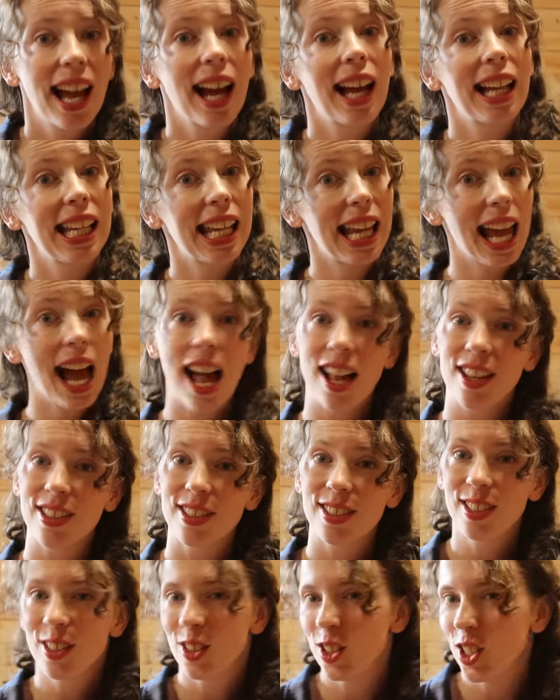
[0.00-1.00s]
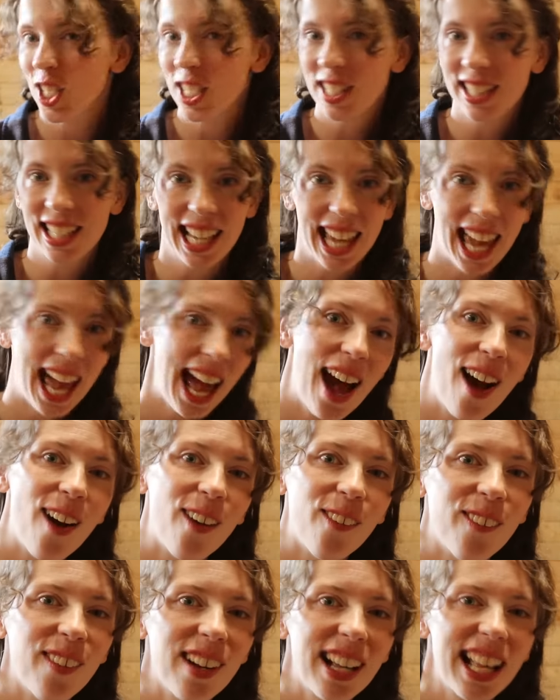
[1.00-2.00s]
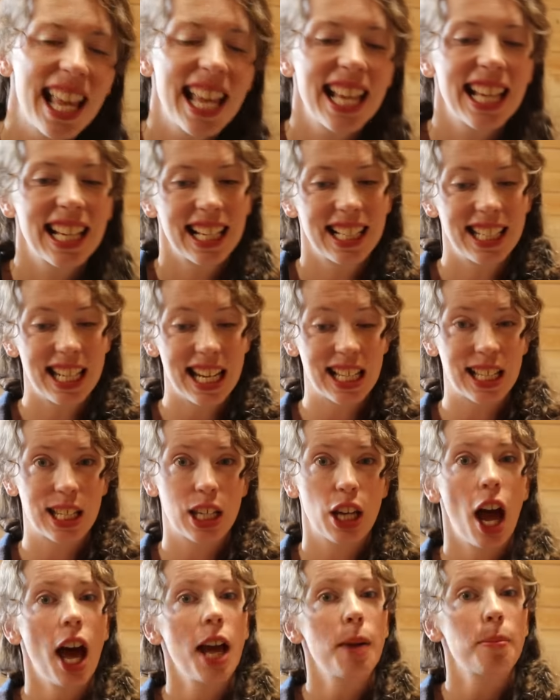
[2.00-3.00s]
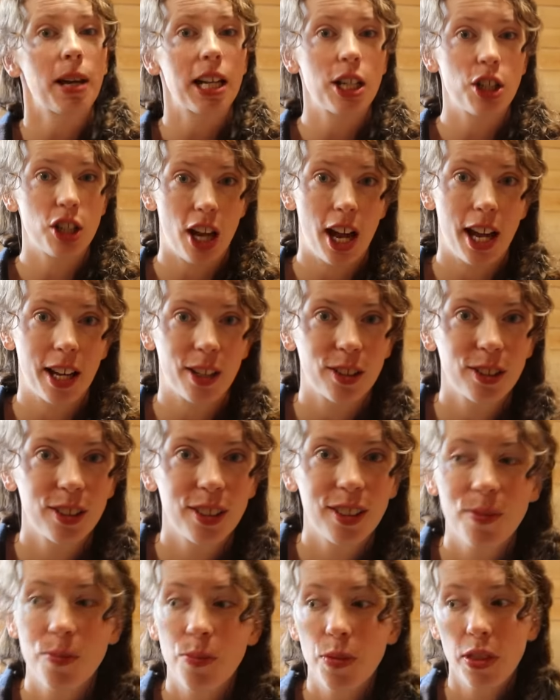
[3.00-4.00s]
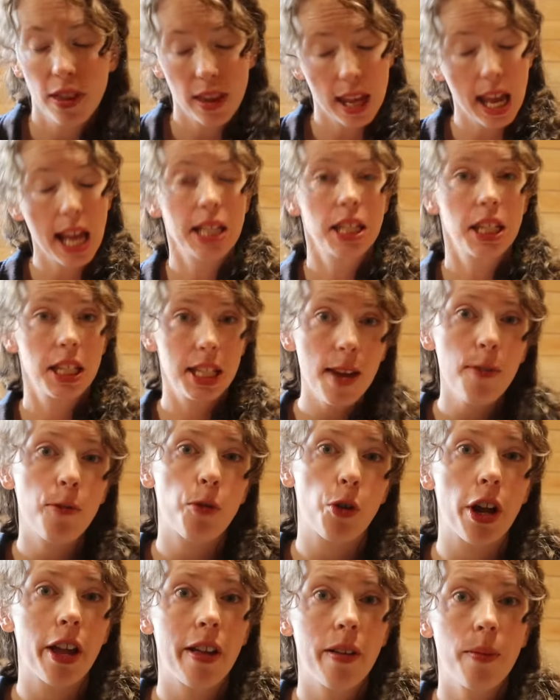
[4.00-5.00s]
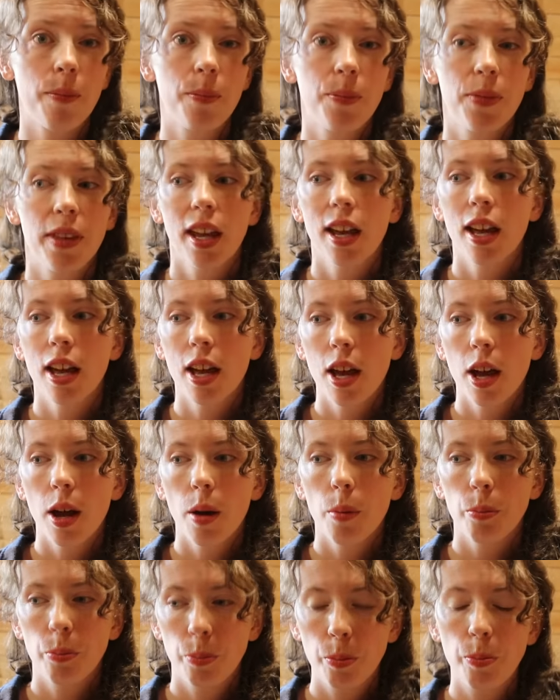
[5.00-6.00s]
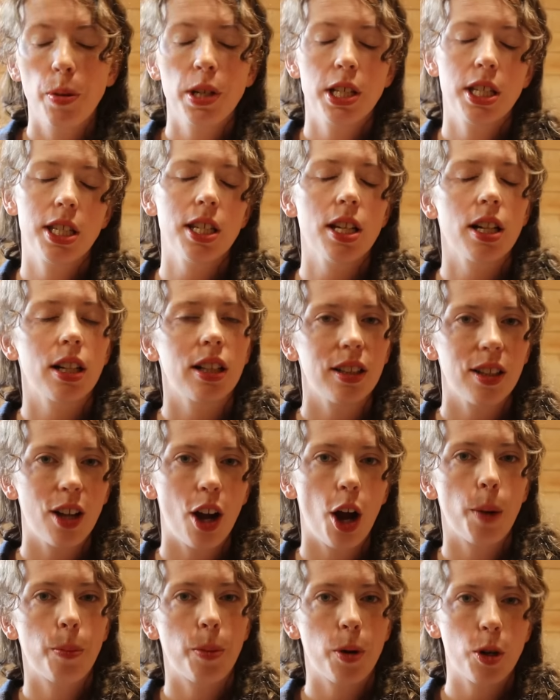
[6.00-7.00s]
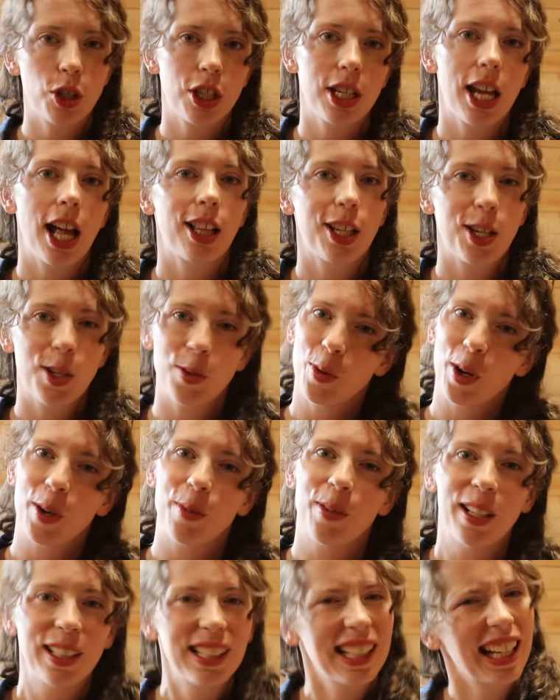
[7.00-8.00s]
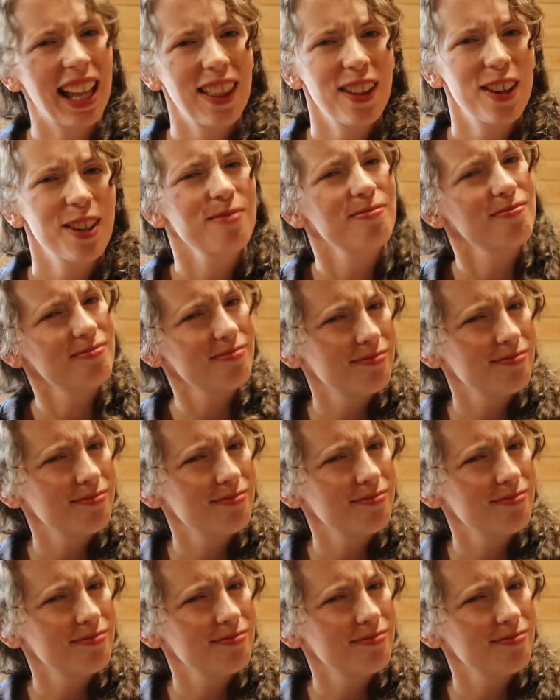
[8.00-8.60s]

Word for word: And yes, she's a cow. She's not my child. It's different. But still, our personalities work well together.